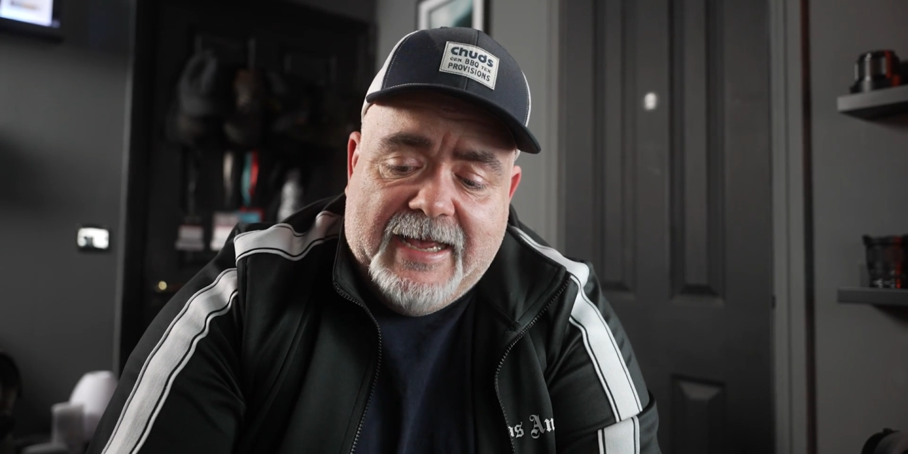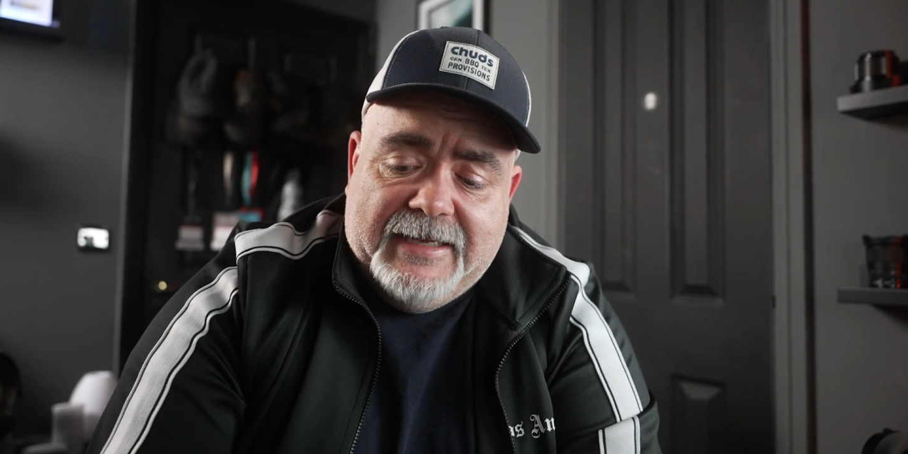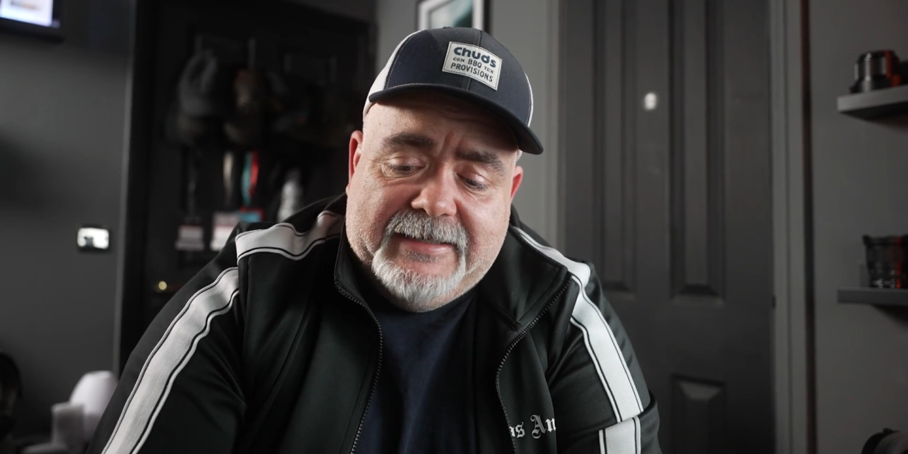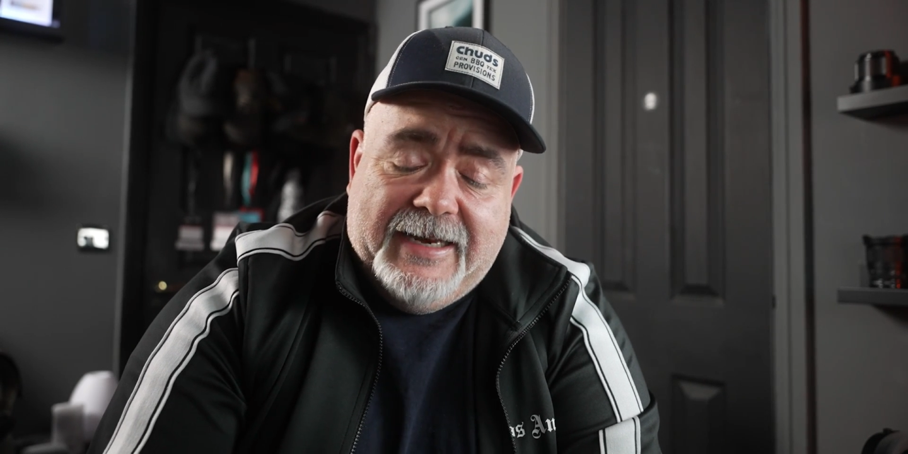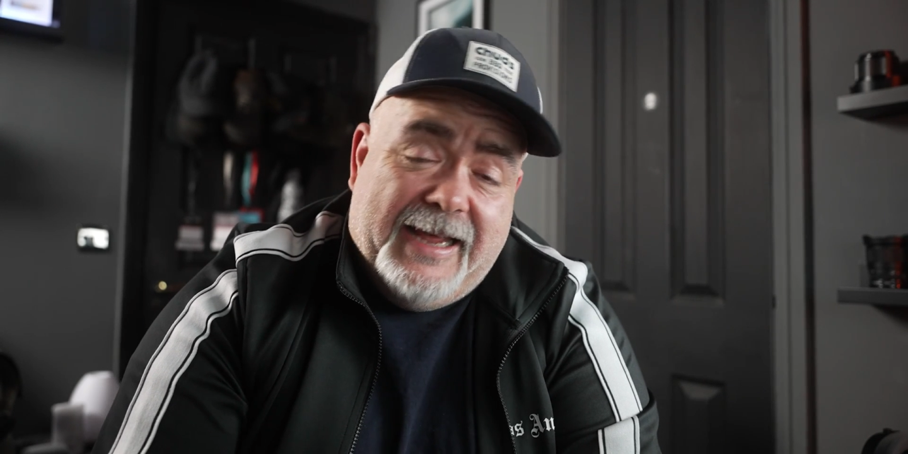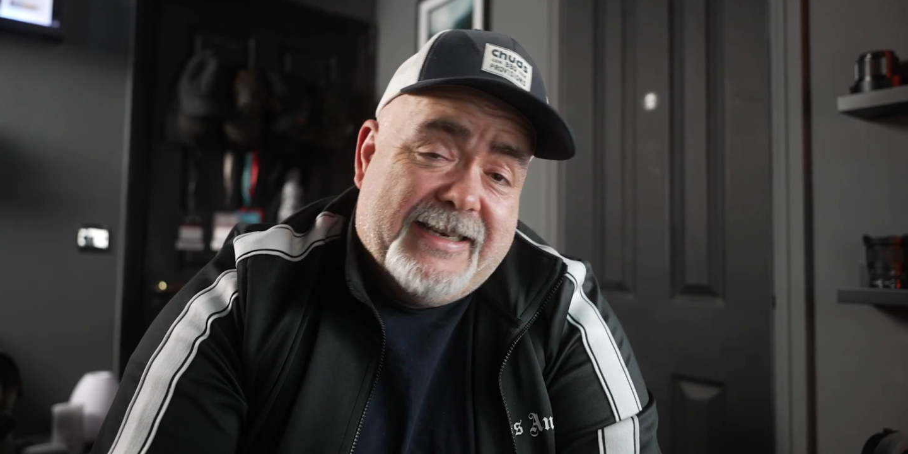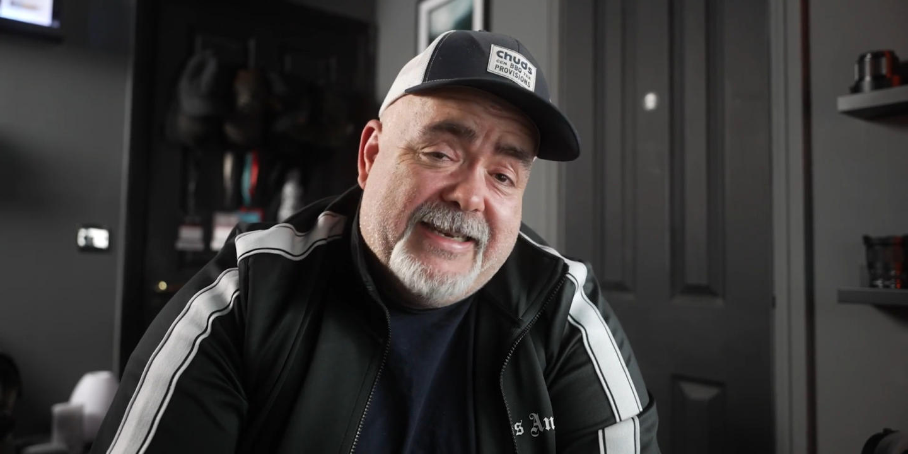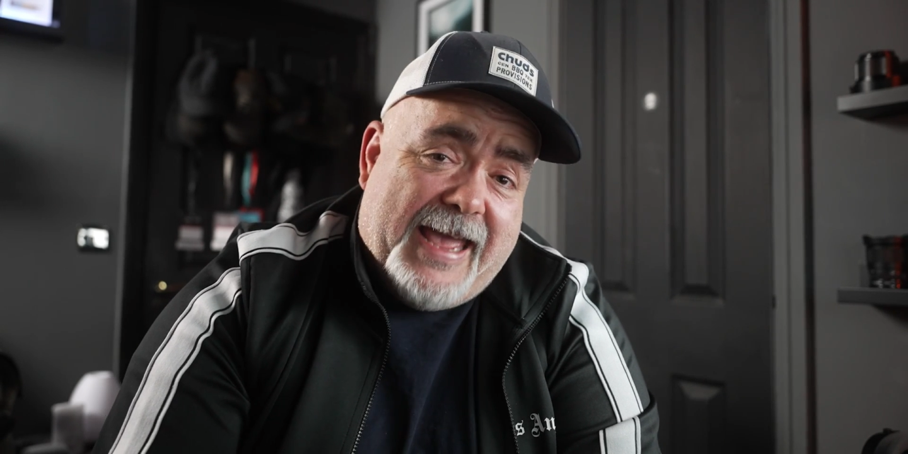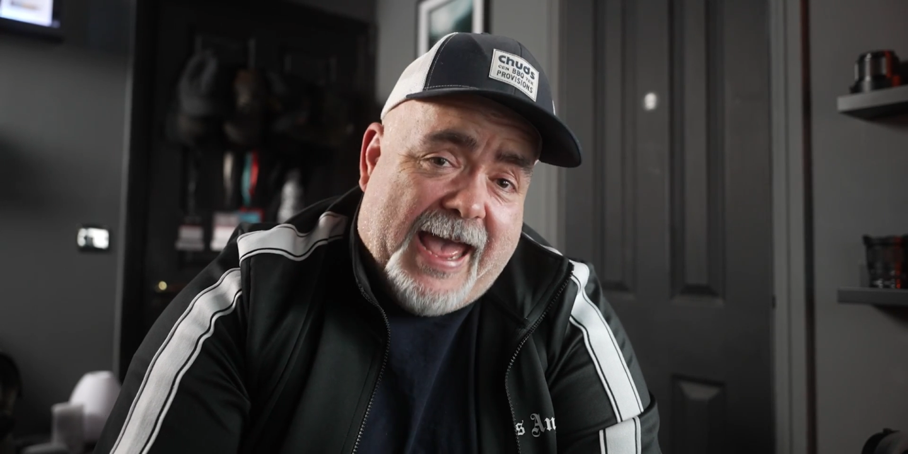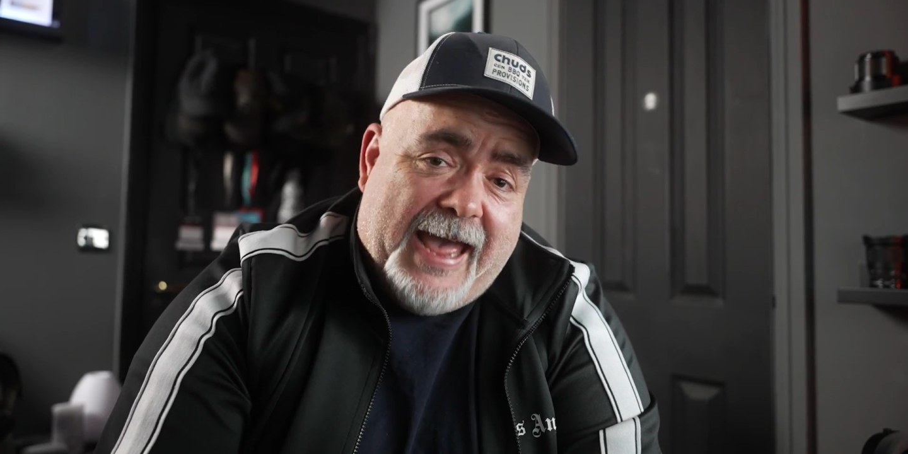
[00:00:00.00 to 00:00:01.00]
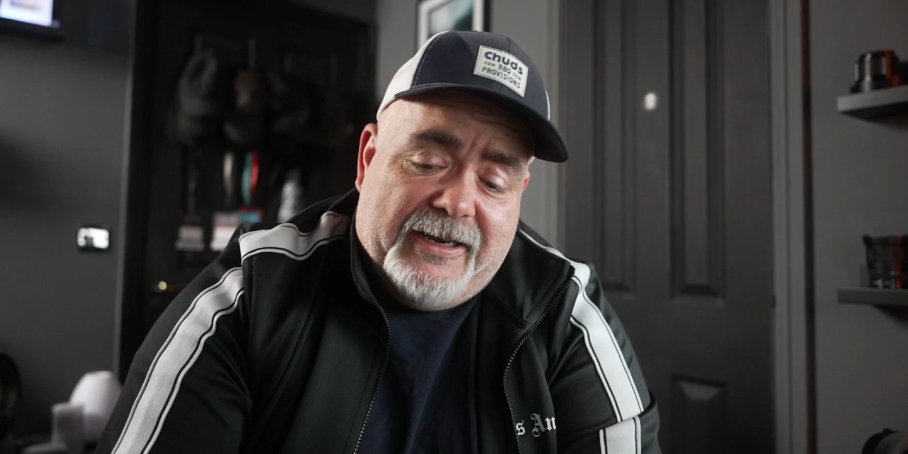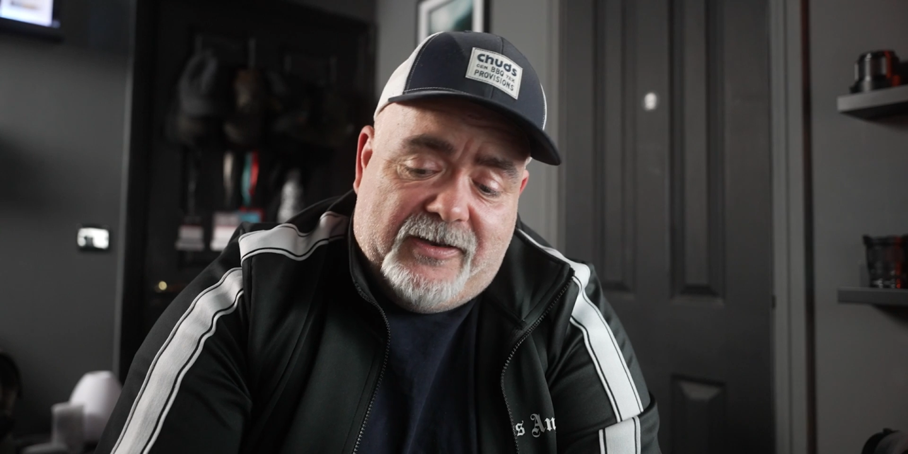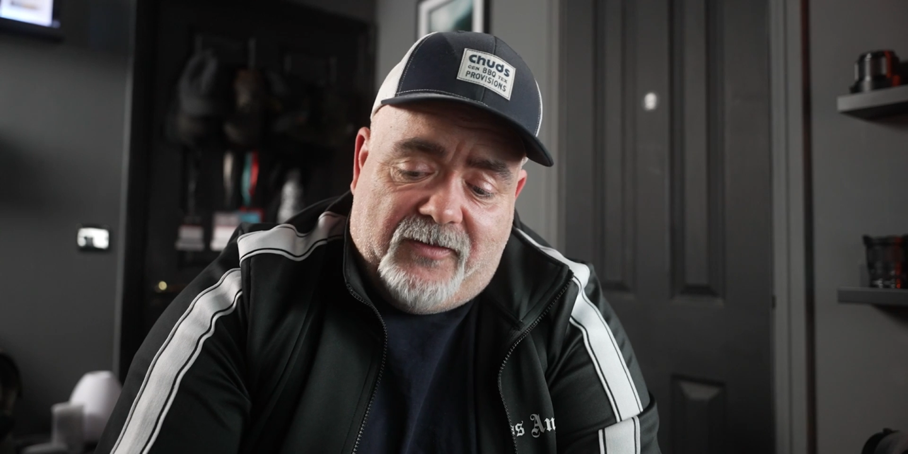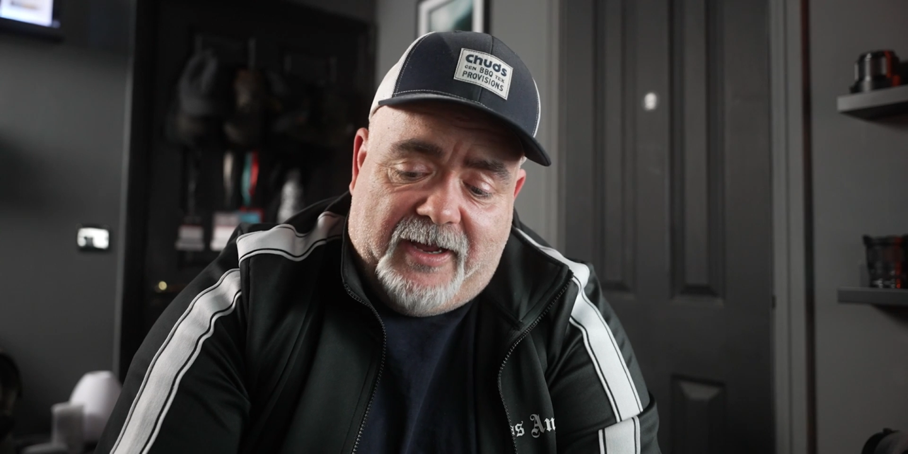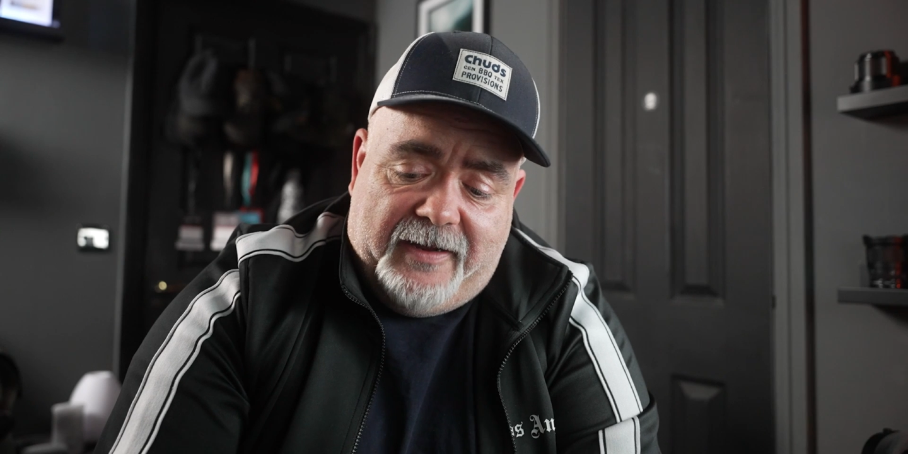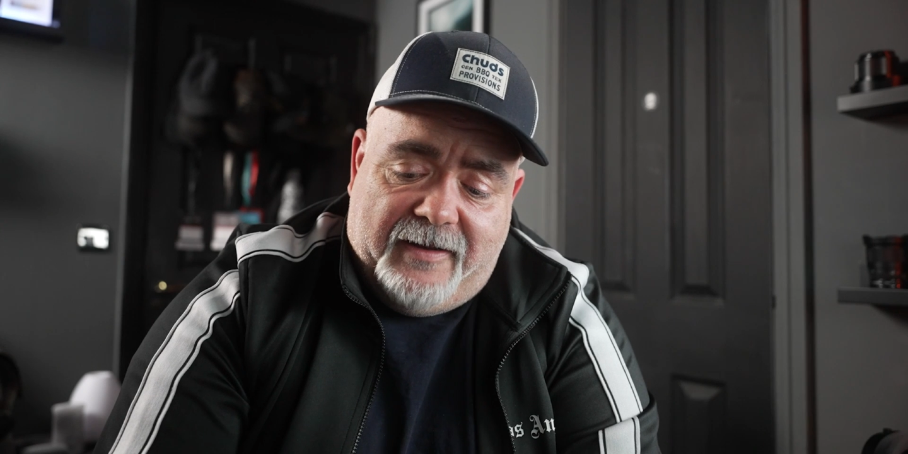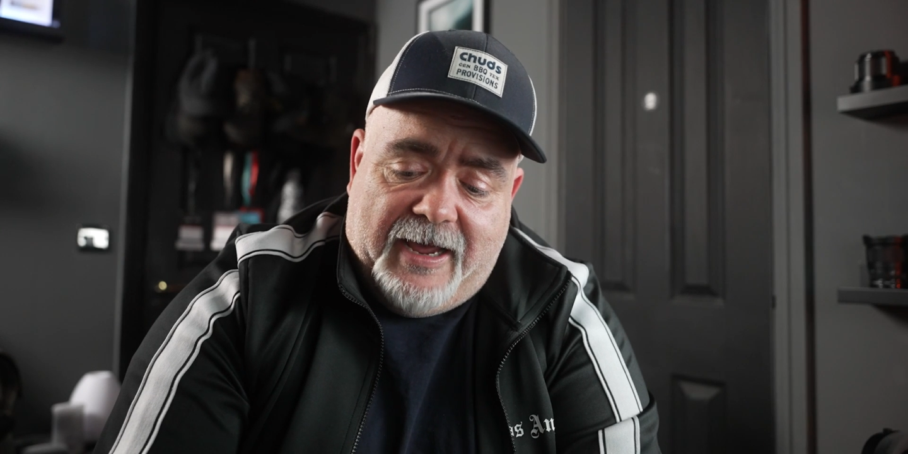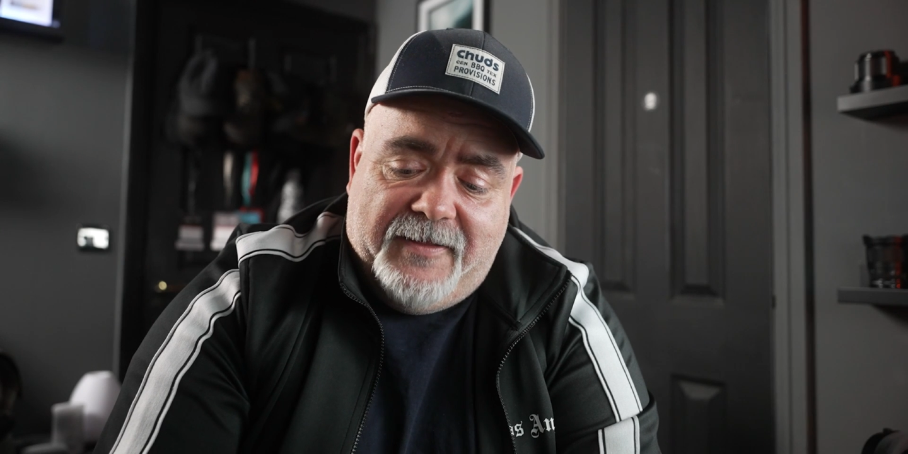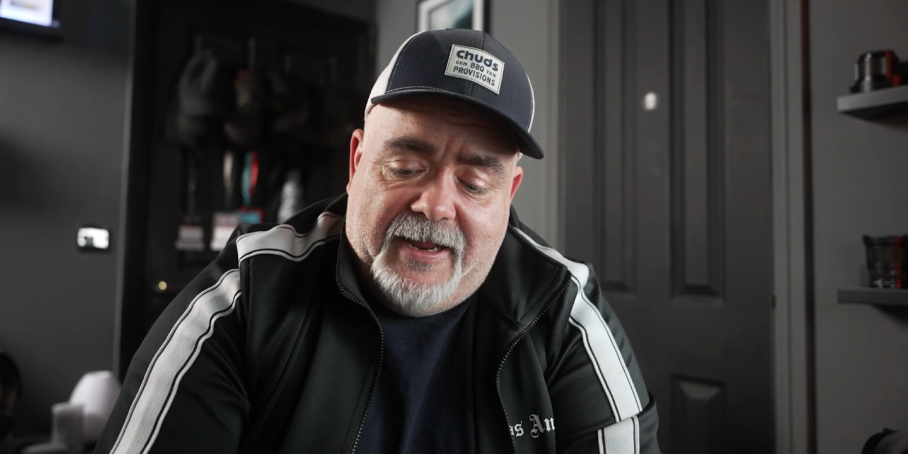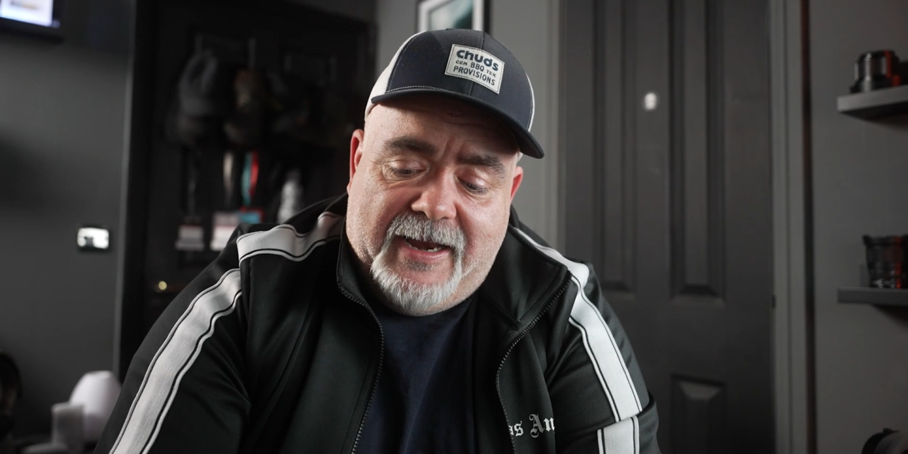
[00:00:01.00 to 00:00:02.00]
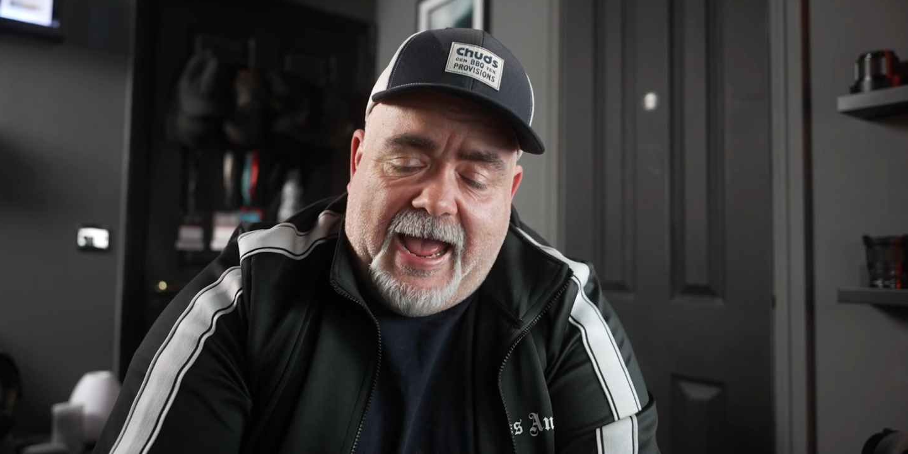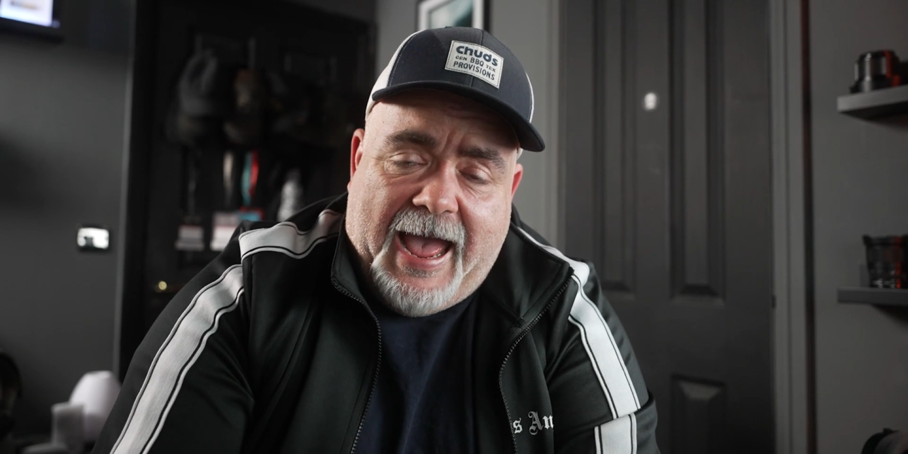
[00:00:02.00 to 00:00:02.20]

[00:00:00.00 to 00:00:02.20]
select deactivate, and then